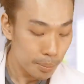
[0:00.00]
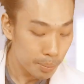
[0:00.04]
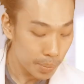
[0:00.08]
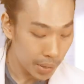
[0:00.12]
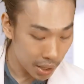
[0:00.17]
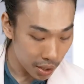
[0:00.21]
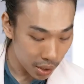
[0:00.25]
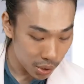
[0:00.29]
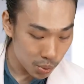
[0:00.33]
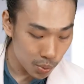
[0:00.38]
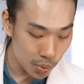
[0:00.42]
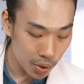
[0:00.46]

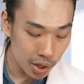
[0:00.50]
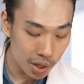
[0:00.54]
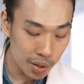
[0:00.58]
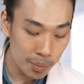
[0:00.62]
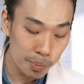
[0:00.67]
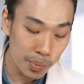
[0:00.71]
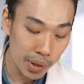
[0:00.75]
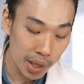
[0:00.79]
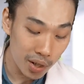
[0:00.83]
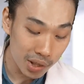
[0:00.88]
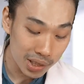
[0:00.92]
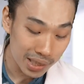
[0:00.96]
Because
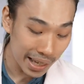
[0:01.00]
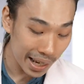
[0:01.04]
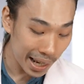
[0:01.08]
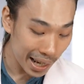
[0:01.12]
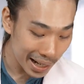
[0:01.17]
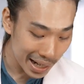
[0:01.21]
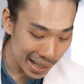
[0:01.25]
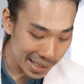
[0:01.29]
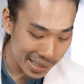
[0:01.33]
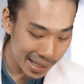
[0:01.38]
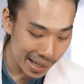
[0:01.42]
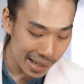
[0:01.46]
what? Because
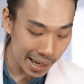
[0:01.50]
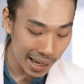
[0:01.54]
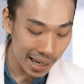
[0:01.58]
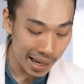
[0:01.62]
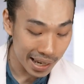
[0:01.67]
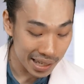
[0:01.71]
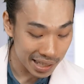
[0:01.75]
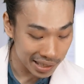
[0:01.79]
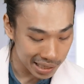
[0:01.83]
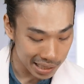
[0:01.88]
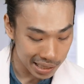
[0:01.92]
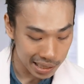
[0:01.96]

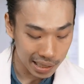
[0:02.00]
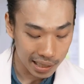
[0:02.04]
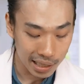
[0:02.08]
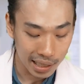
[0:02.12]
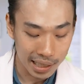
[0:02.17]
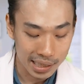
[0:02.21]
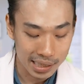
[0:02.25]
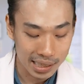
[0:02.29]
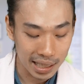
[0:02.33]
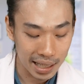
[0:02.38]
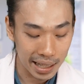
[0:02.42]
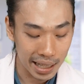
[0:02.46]
NSAID
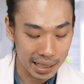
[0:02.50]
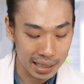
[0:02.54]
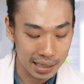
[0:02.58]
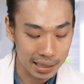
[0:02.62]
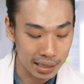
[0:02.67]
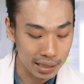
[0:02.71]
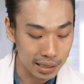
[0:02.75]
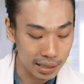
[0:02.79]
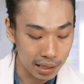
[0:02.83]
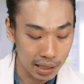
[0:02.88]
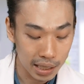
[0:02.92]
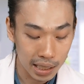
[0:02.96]
is like
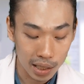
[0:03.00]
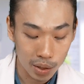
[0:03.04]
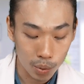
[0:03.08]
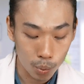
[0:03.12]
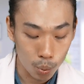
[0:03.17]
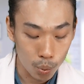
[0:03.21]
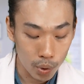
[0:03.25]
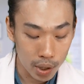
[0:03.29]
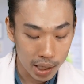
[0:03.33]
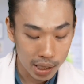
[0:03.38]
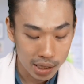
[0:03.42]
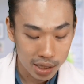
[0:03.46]
it
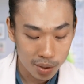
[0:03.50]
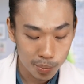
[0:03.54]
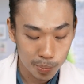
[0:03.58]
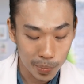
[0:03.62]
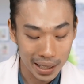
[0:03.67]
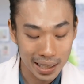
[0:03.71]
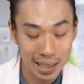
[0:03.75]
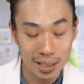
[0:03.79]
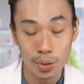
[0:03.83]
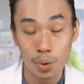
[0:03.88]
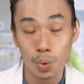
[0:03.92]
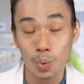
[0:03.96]
works
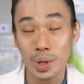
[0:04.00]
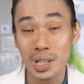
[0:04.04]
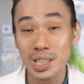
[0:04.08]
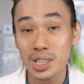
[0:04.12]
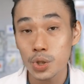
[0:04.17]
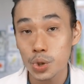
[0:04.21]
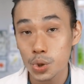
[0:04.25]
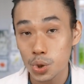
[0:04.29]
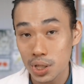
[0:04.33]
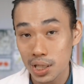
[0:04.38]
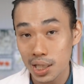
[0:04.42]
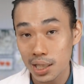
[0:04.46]
by
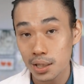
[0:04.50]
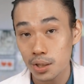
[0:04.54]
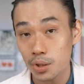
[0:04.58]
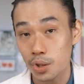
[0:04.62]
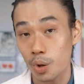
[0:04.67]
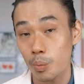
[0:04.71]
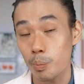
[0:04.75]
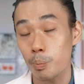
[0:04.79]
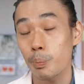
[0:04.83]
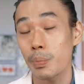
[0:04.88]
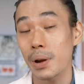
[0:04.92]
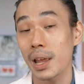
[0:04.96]
reducing
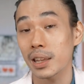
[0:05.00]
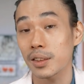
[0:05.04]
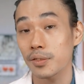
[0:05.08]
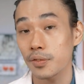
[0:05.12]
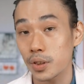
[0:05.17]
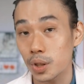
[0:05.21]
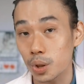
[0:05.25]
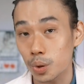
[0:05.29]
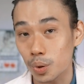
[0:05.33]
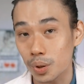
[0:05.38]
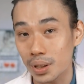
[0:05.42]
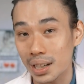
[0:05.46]
your blood
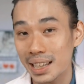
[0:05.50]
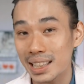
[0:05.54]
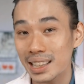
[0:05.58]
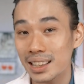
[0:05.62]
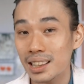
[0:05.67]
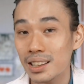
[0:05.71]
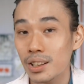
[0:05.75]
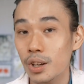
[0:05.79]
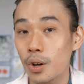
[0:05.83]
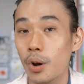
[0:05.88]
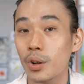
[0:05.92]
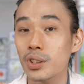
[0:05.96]
flow.
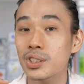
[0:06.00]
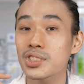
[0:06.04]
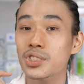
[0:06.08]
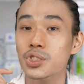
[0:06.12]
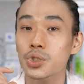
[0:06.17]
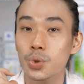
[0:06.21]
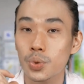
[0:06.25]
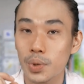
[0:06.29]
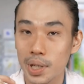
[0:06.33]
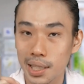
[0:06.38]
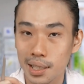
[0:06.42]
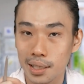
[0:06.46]
It
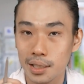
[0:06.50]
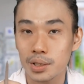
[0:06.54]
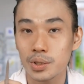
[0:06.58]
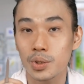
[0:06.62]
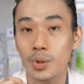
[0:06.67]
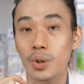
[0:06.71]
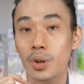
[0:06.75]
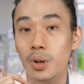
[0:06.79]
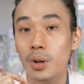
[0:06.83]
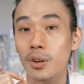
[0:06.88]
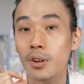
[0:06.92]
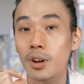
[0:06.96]
constricts
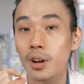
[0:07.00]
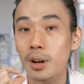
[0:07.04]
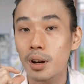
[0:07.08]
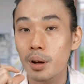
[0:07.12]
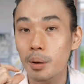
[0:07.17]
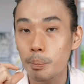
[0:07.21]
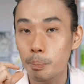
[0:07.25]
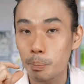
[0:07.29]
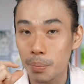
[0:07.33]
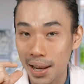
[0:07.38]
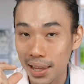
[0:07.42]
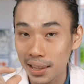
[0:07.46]
your
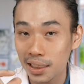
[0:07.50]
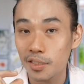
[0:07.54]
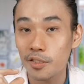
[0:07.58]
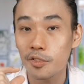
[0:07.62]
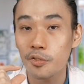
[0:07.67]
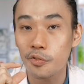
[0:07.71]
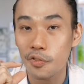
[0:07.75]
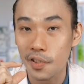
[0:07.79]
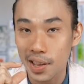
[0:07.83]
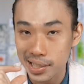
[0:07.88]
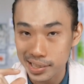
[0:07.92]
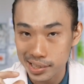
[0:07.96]
blood
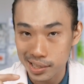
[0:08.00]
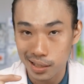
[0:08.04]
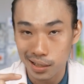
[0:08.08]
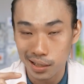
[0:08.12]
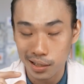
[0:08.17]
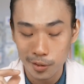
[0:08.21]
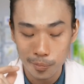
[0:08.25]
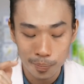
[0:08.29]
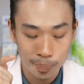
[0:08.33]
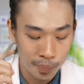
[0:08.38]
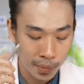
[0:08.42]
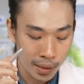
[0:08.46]

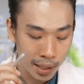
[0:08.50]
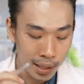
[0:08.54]
vessel.